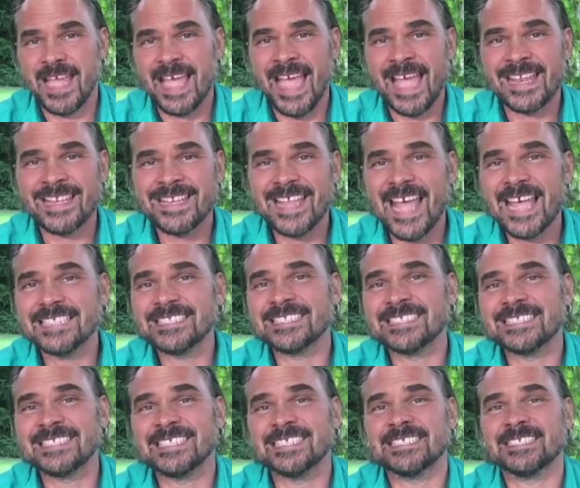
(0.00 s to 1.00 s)
And that
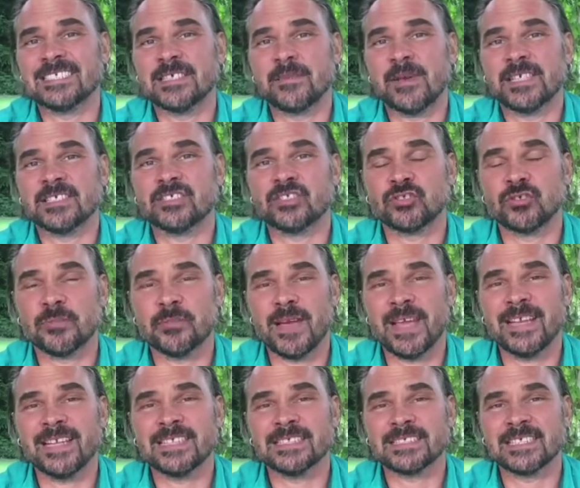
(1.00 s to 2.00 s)
system has
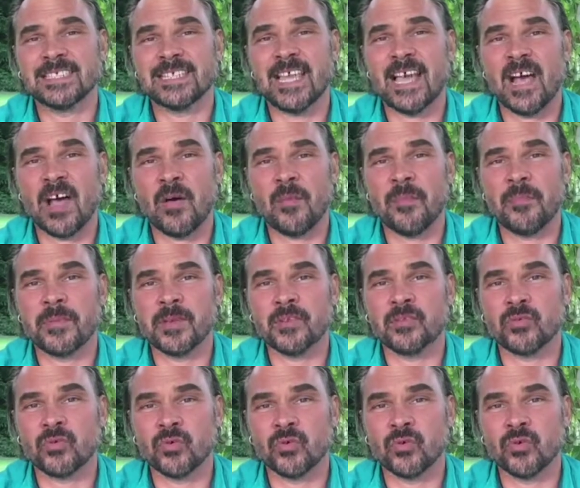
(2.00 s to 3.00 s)
tremendously helped me
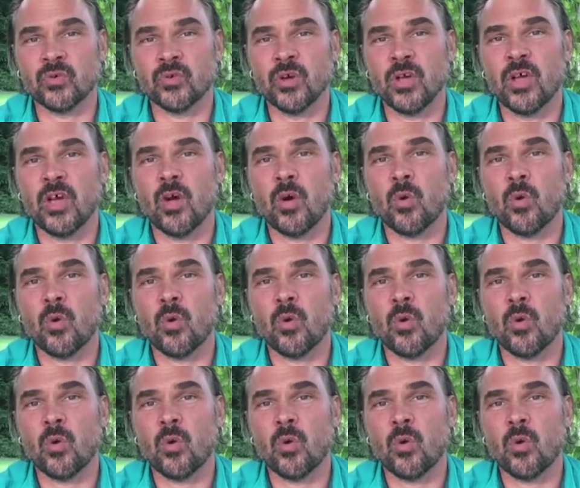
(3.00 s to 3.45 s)
to